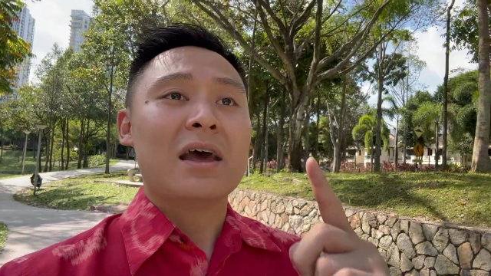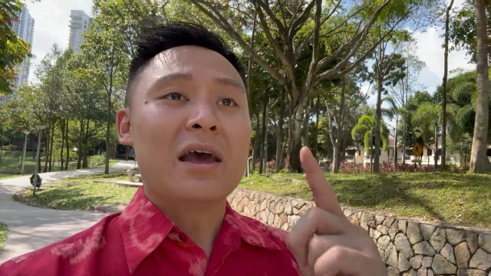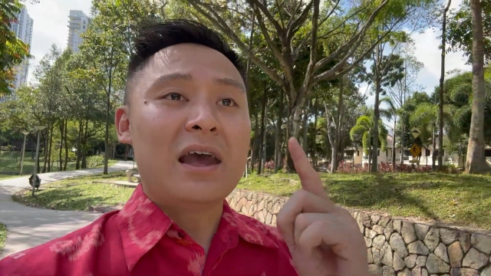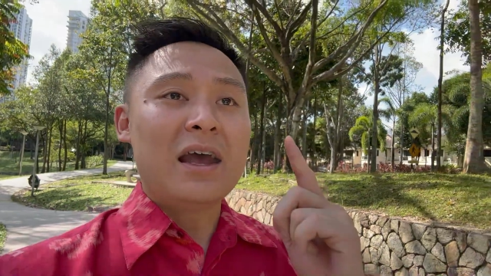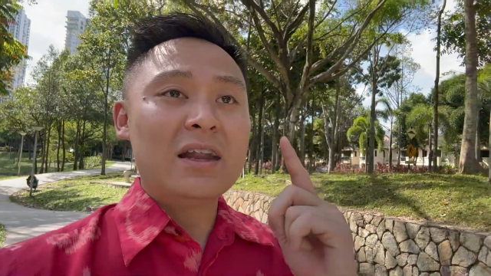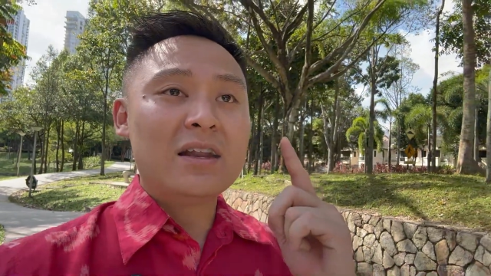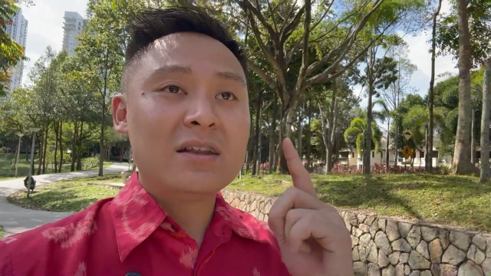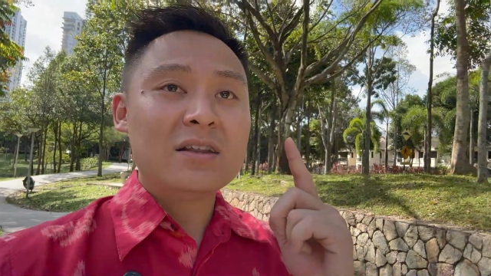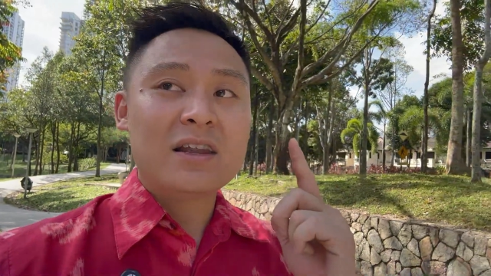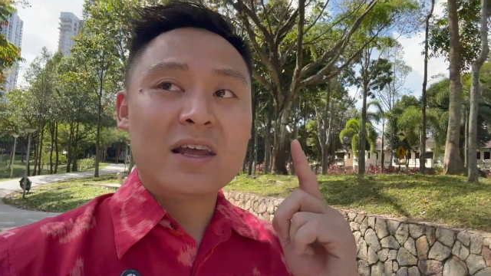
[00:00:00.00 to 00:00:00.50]

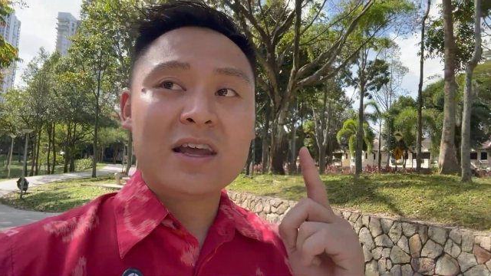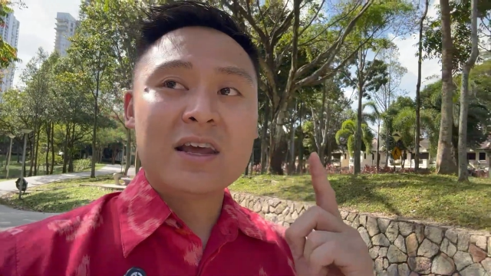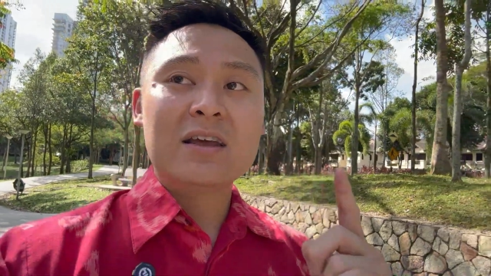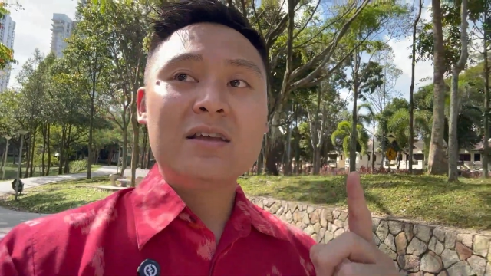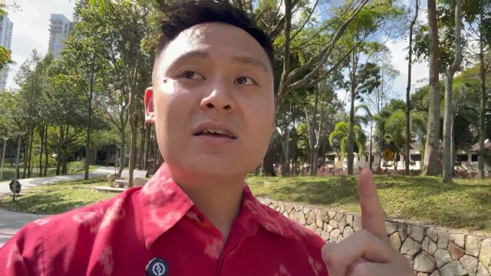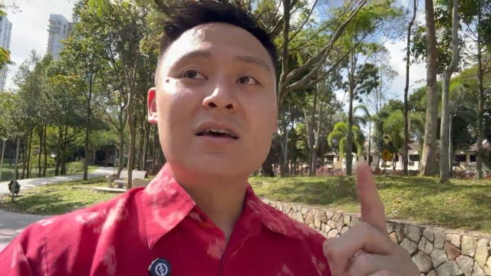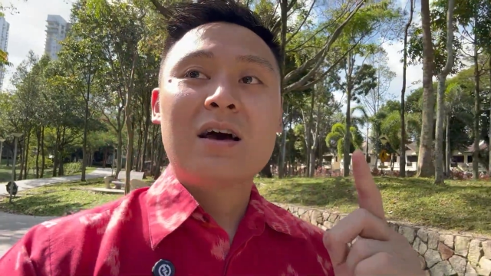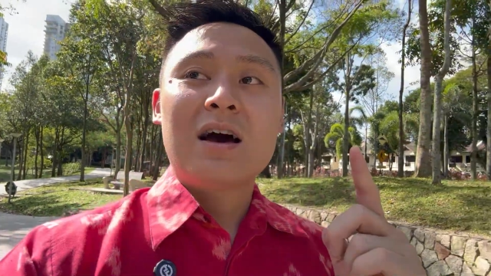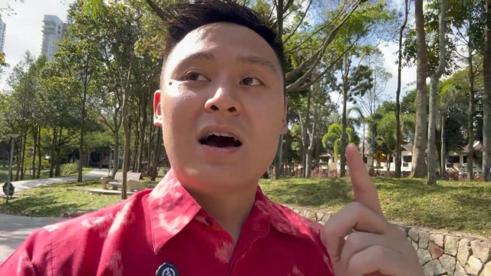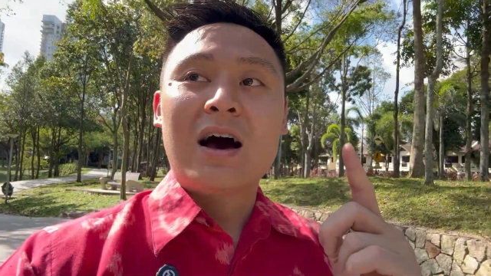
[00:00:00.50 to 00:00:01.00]
and
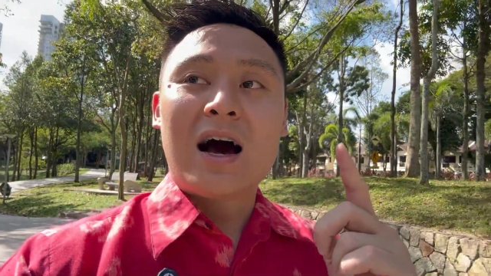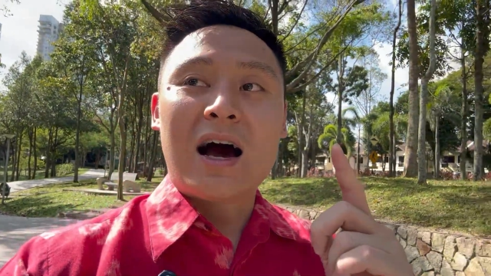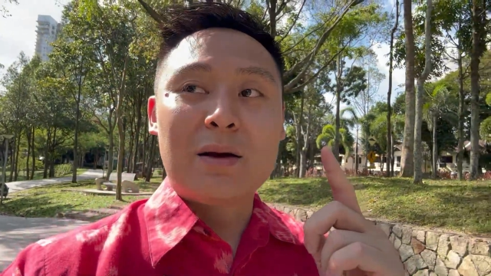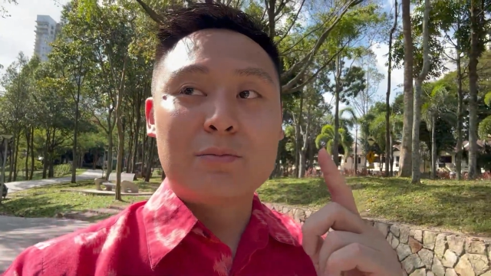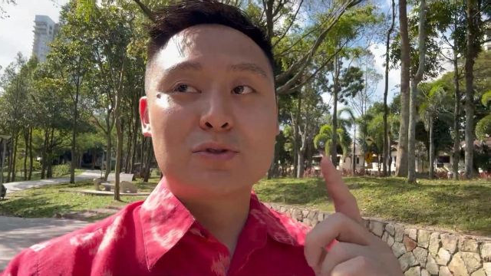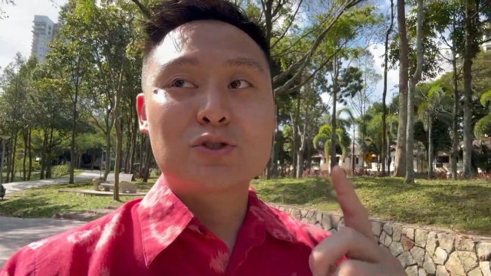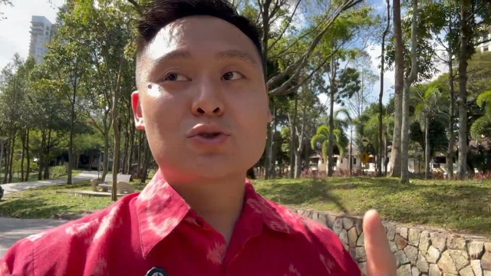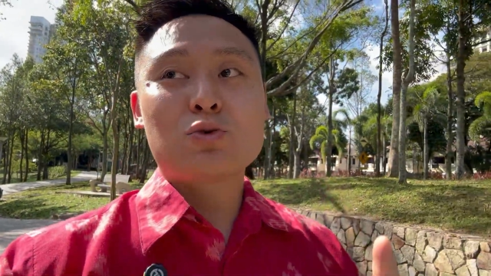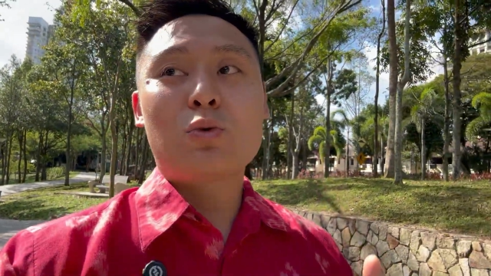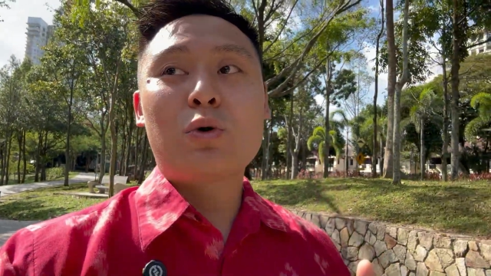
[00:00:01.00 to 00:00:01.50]
I'm
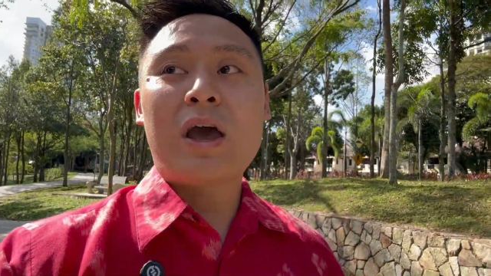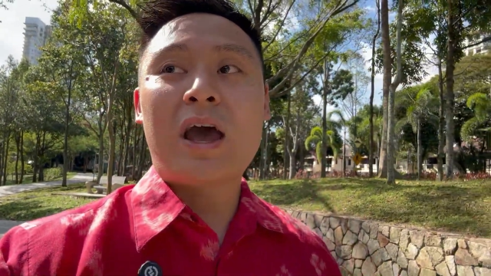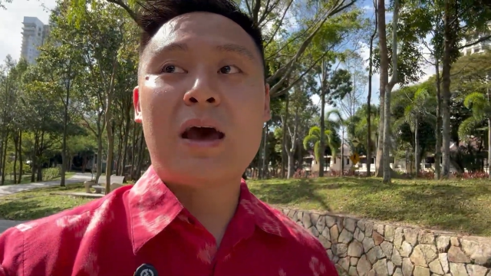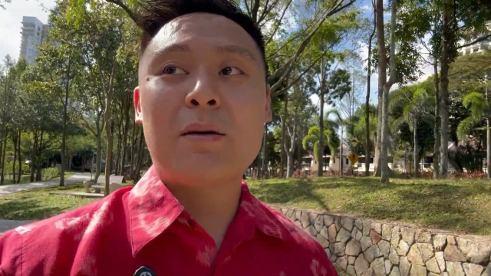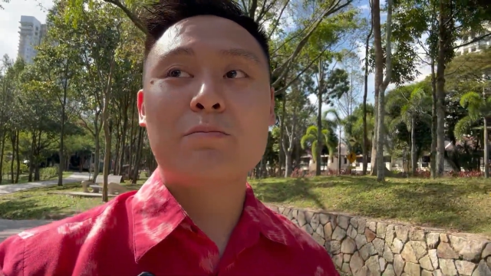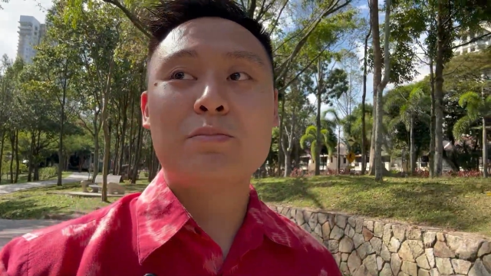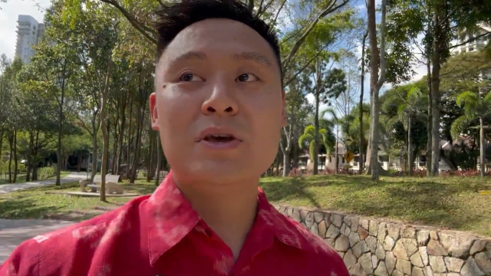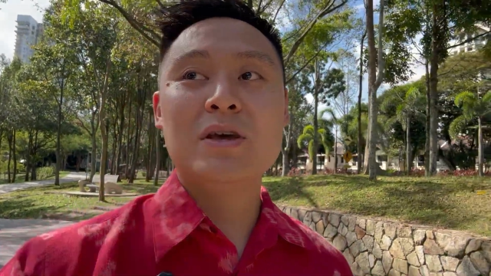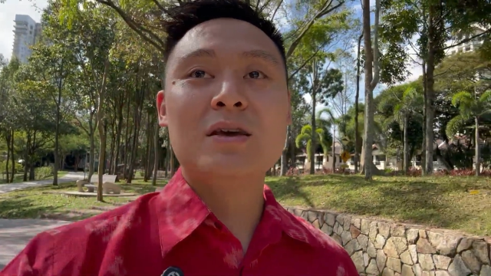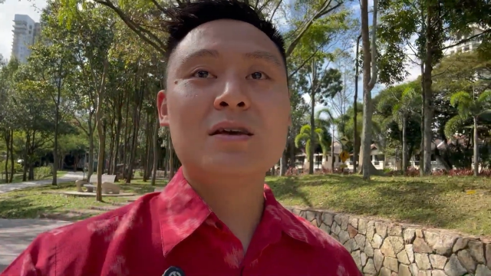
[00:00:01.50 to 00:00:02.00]
so
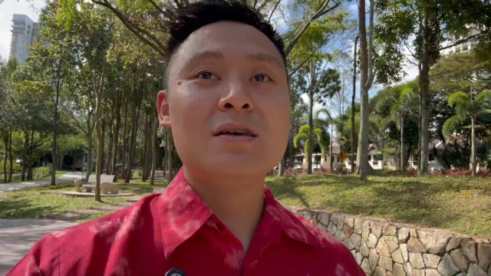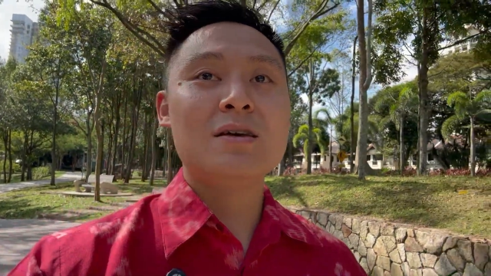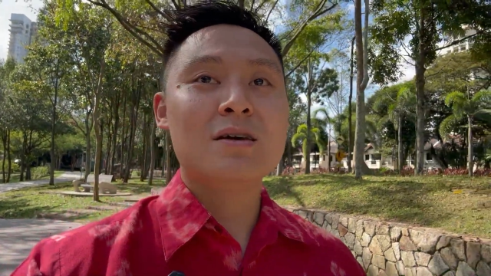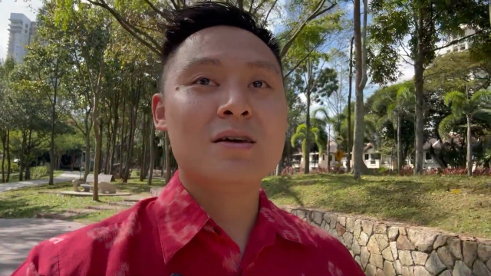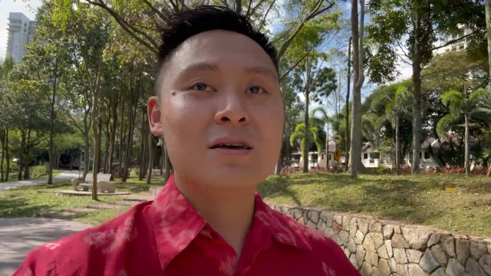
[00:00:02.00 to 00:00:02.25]
happy